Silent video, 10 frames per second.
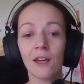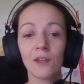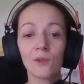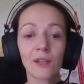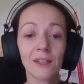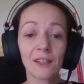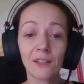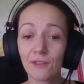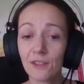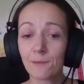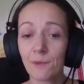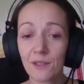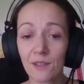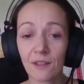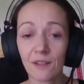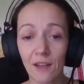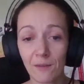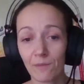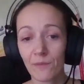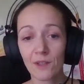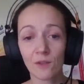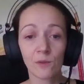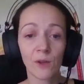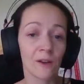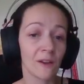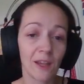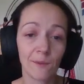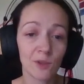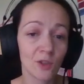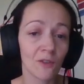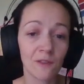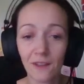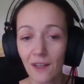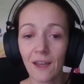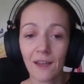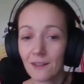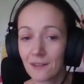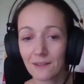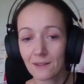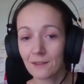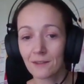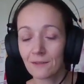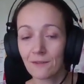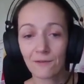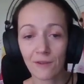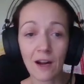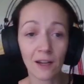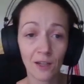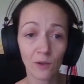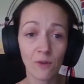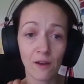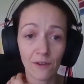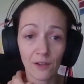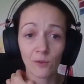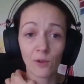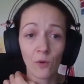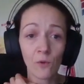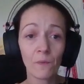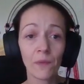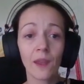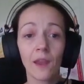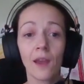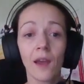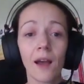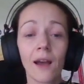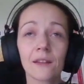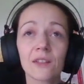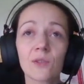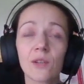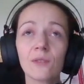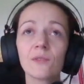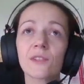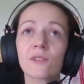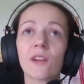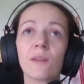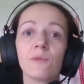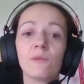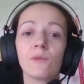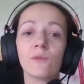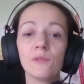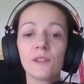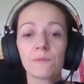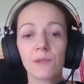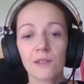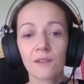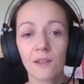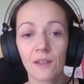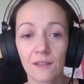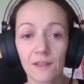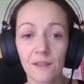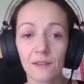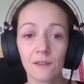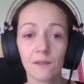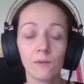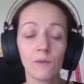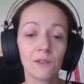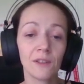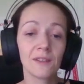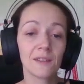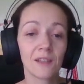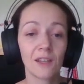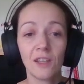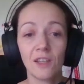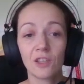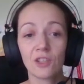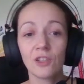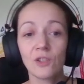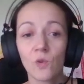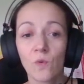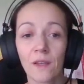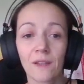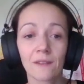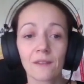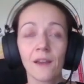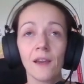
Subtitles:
You can give this person a name, so real name, John, Kate, Frank, whoever you know, and try to describe who this person is. What is she doing?